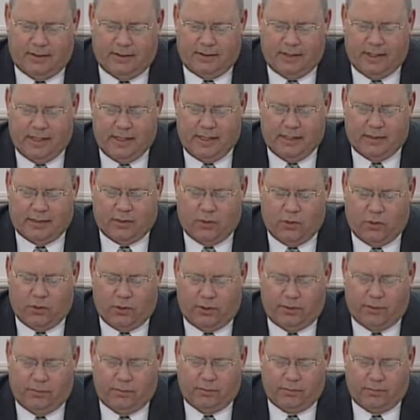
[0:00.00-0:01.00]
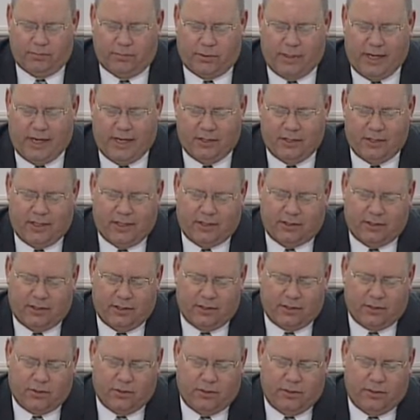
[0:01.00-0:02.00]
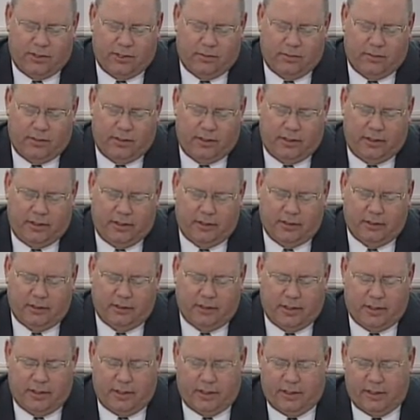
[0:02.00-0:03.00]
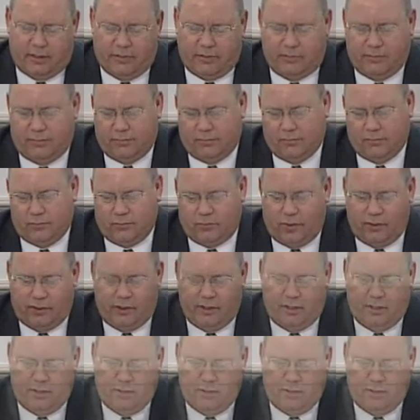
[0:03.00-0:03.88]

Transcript: The court project is going to be really